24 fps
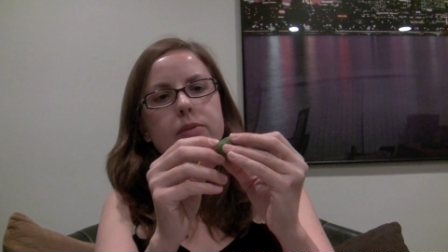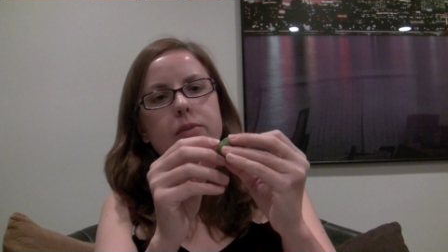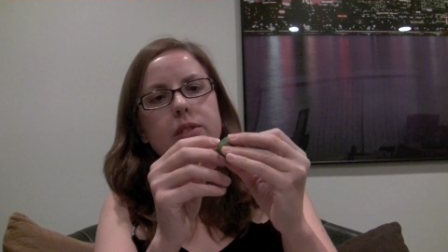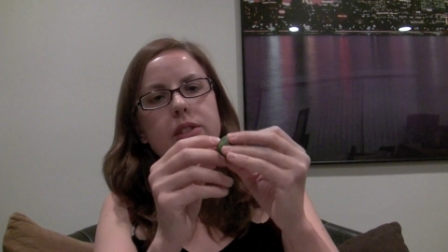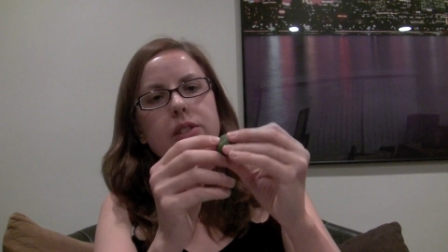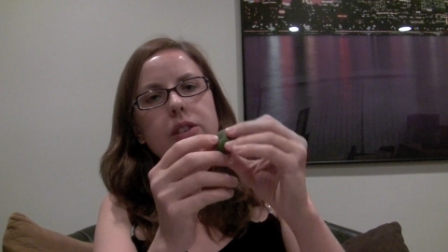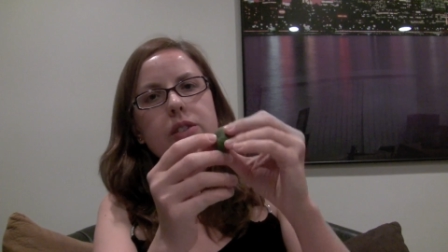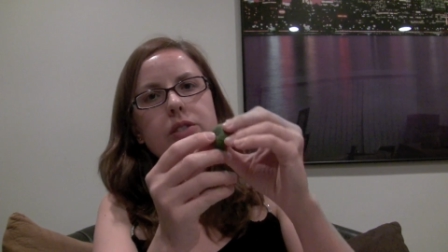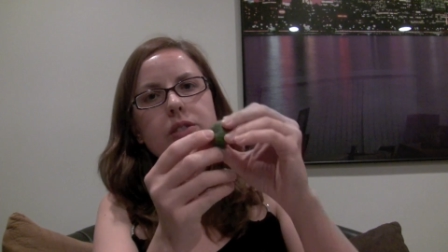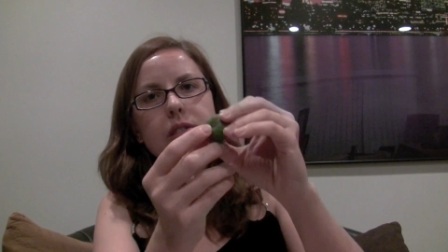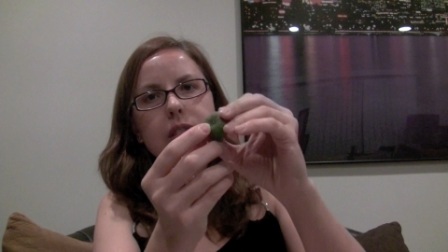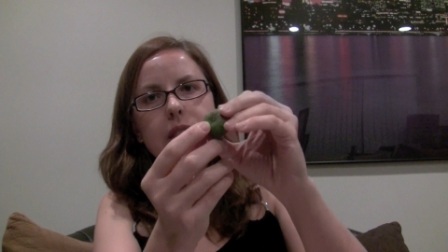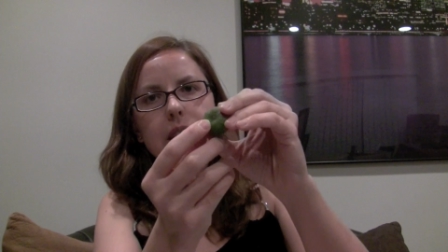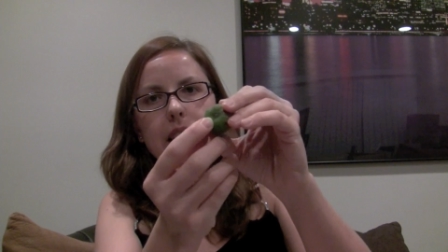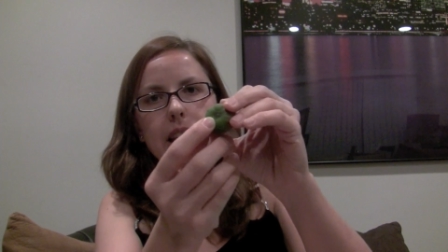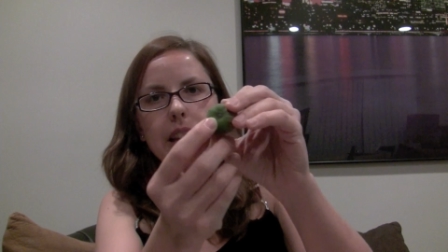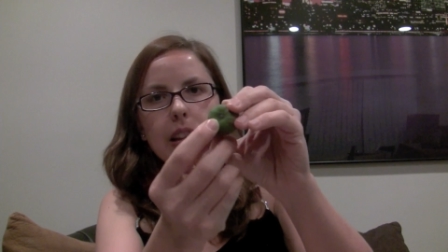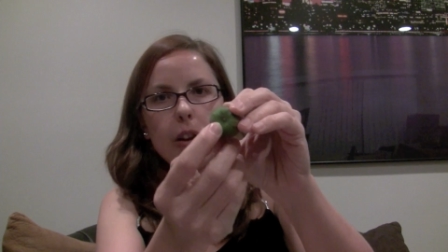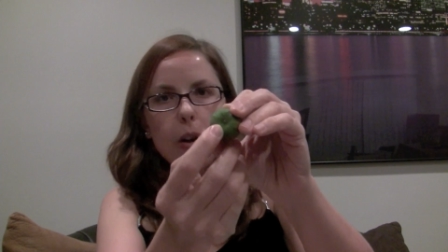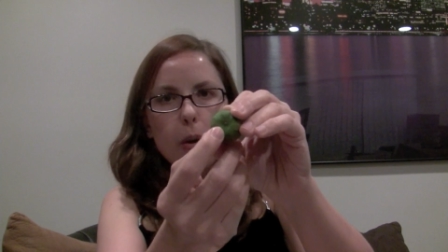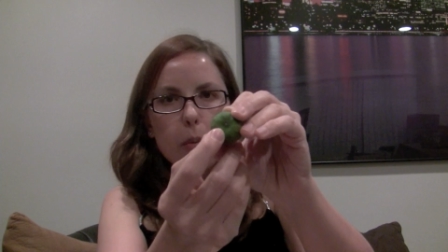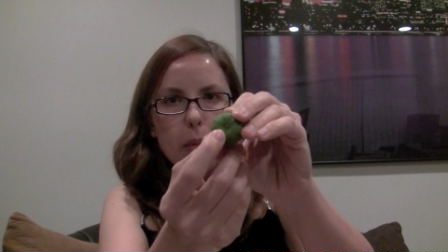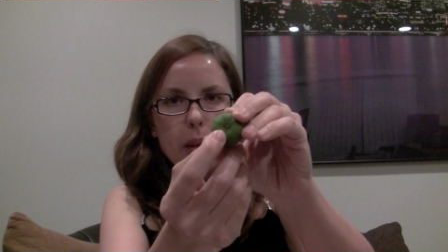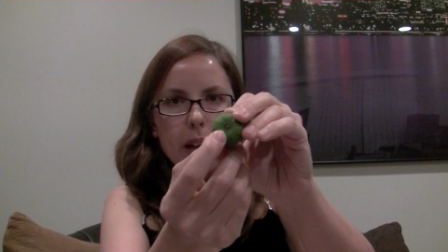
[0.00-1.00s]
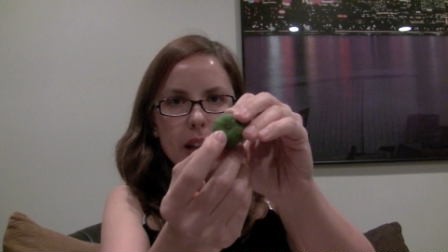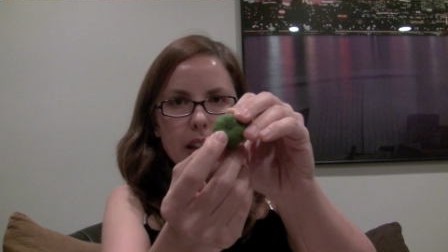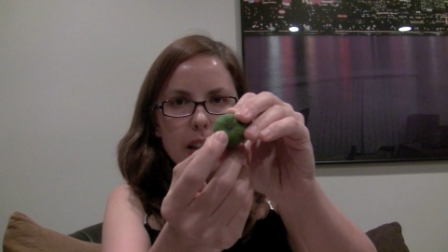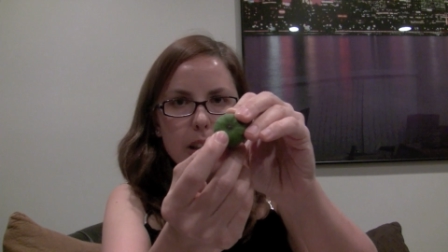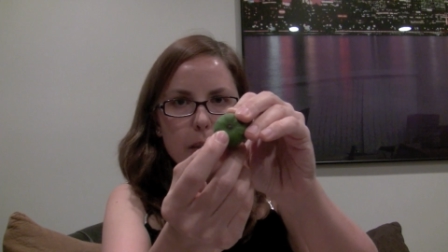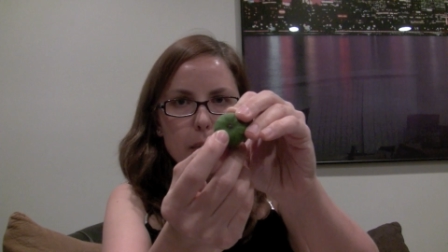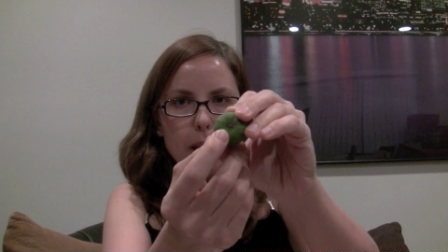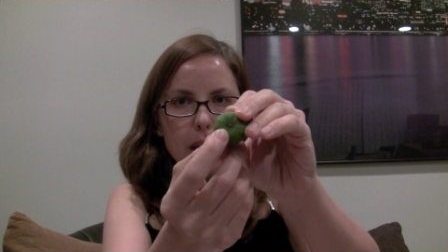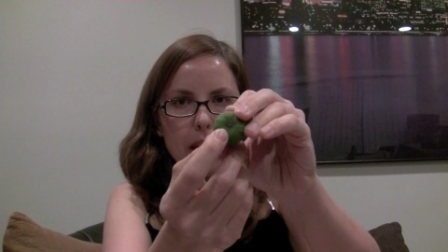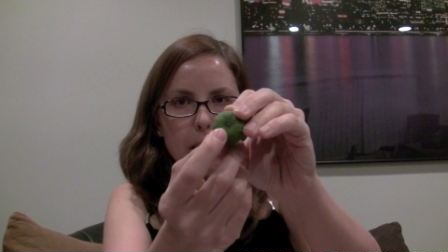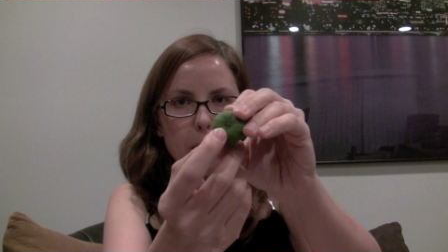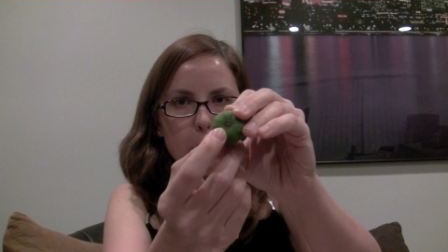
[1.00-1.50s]
So there's this little opening at
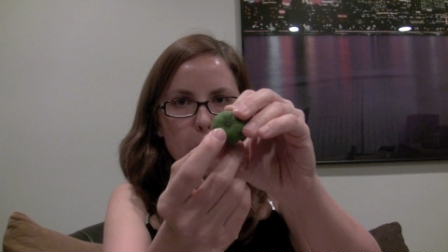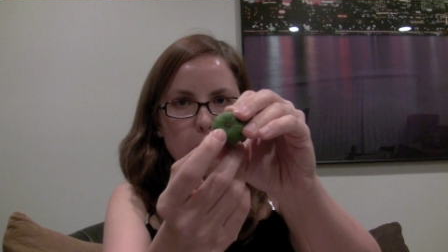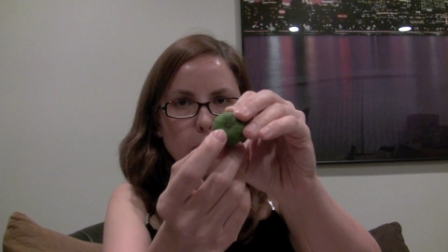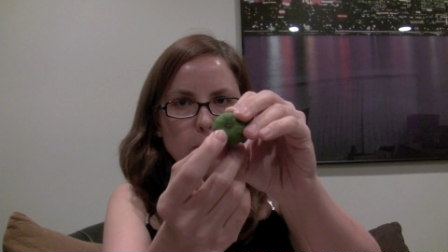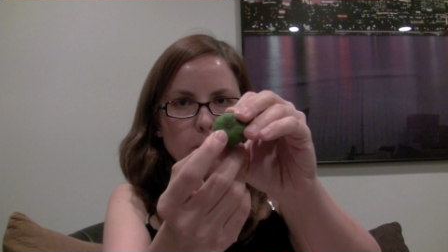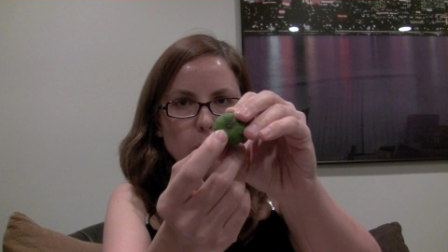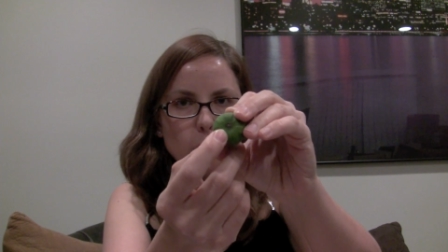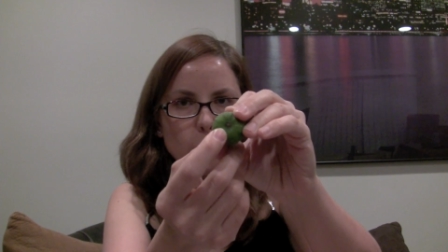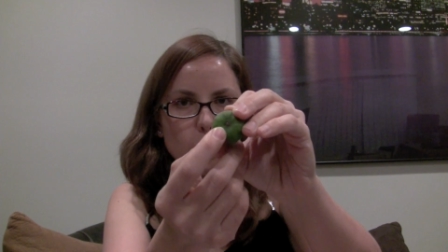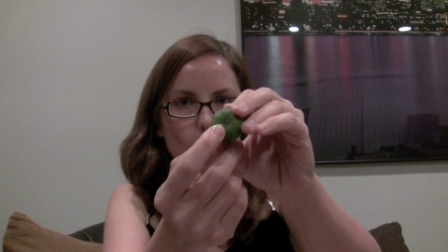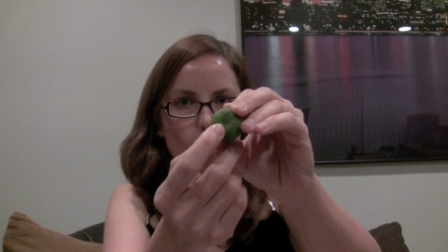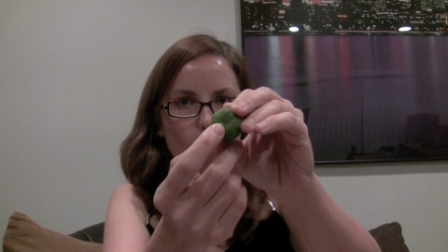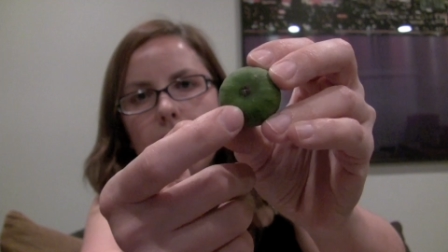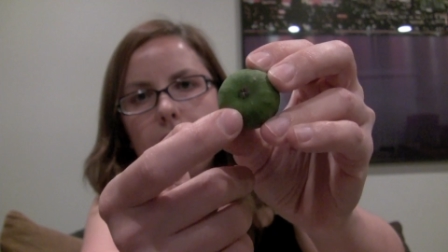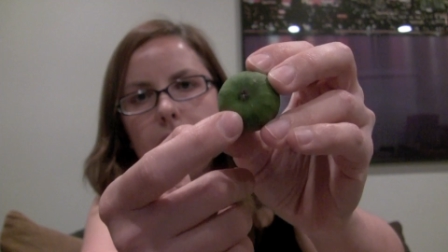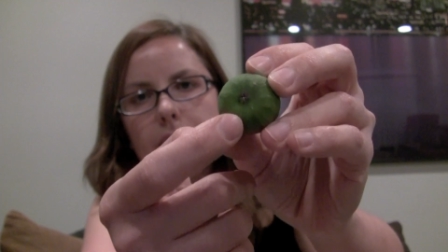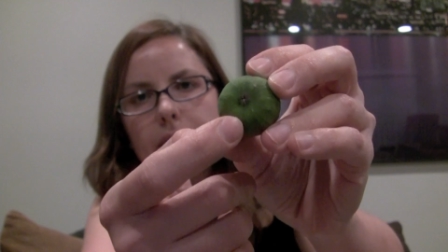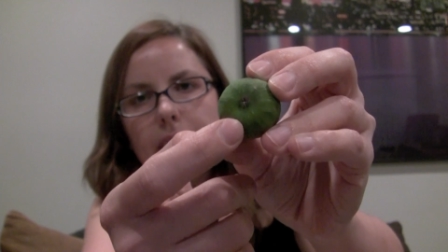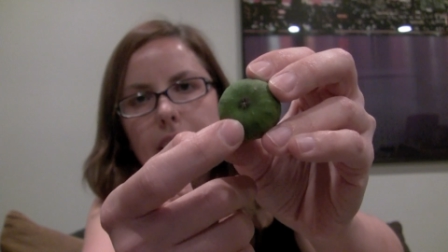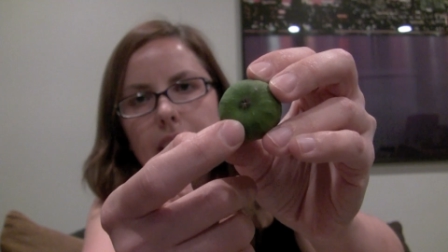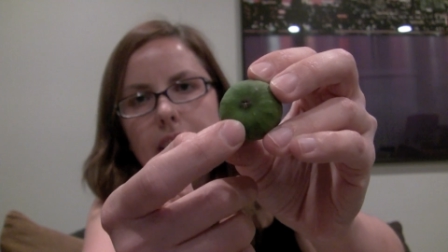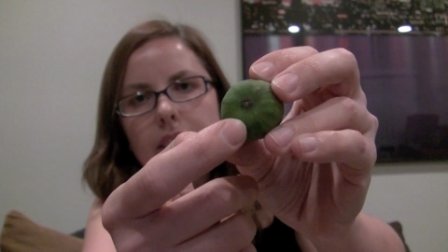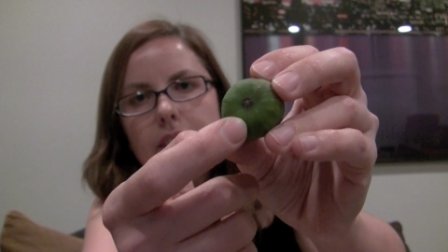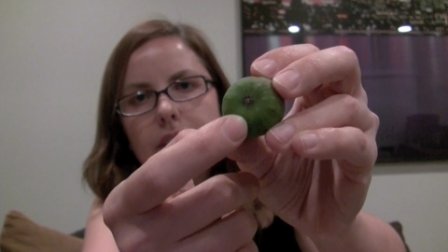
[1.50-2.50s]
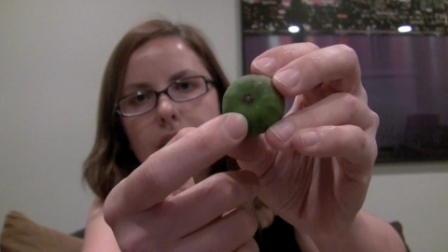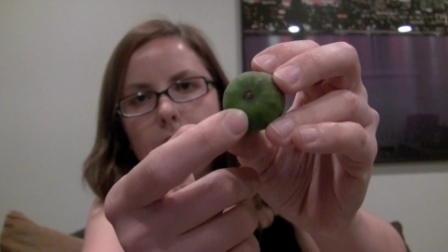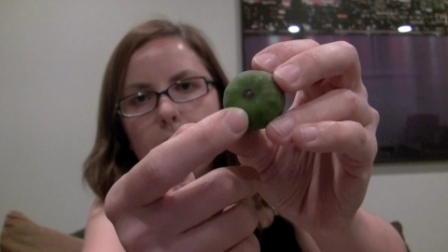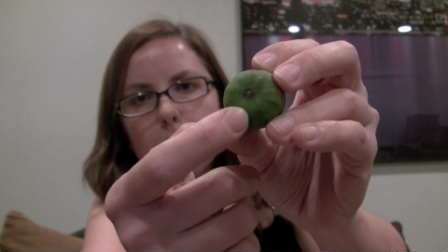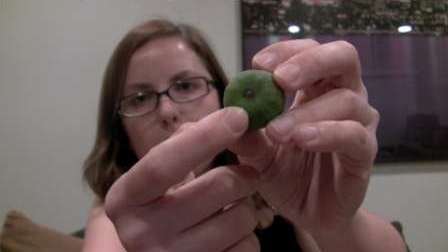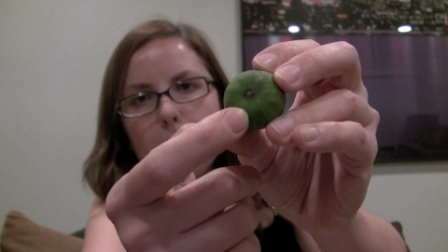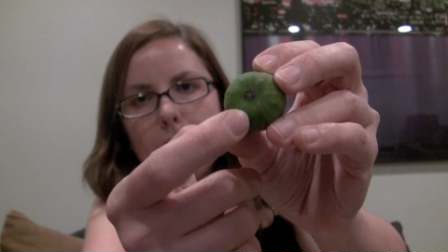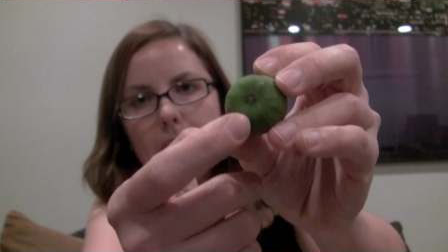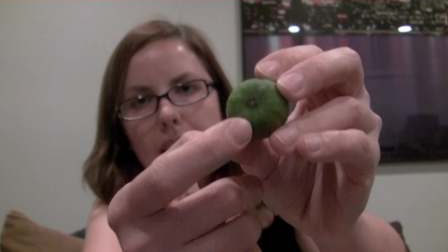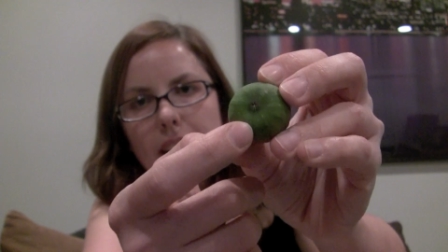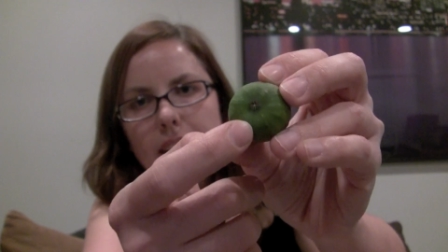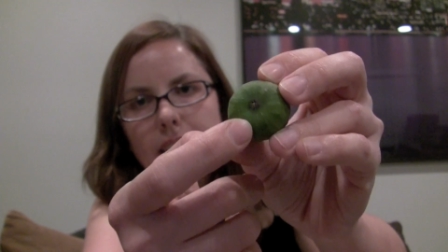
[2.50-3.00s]
the bottom. Figs
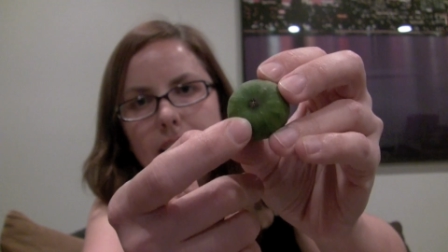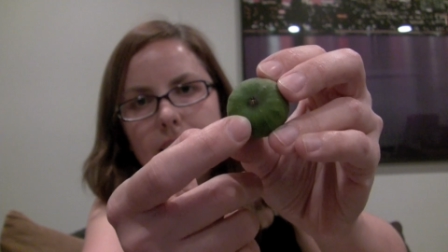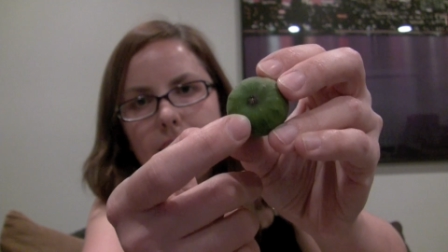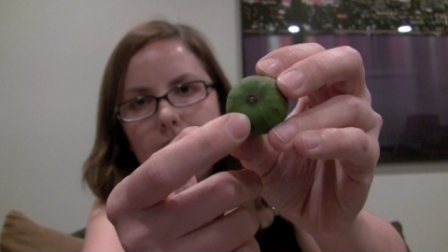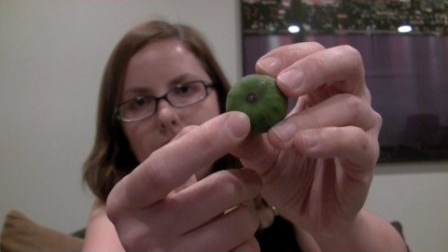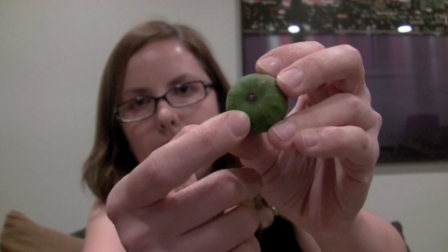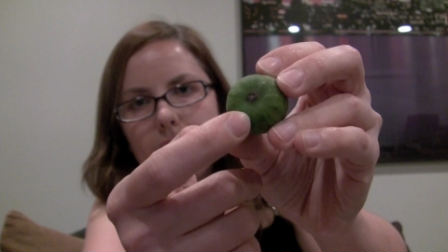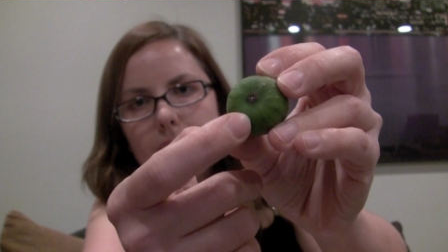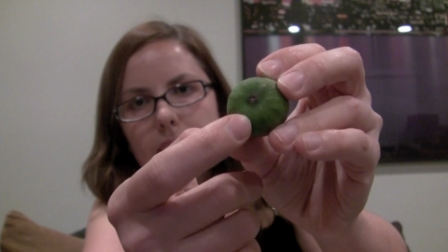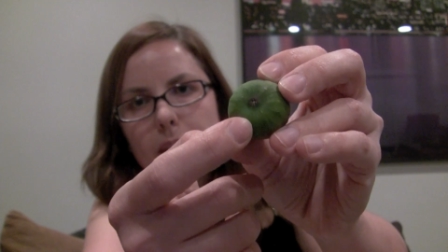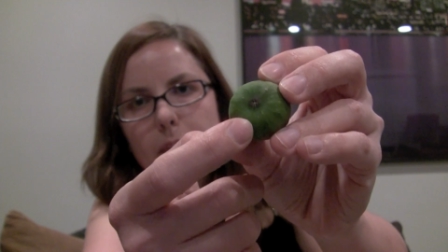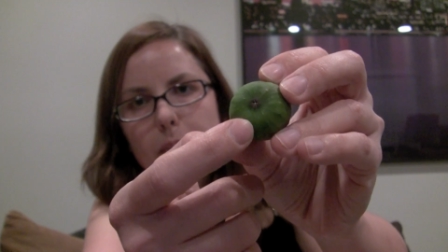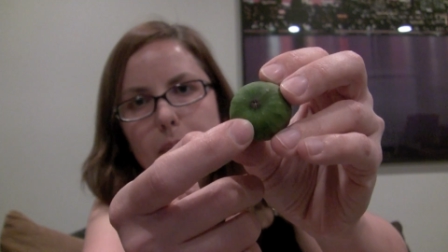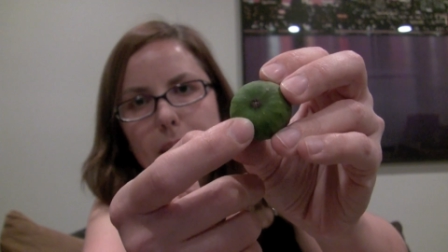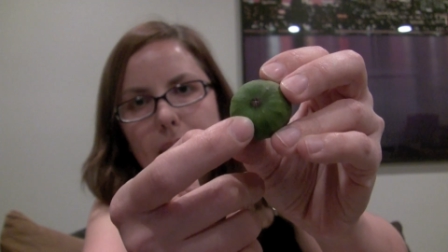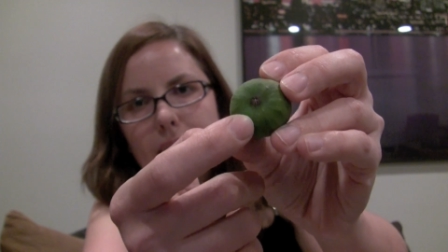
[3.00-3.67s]
are pollinated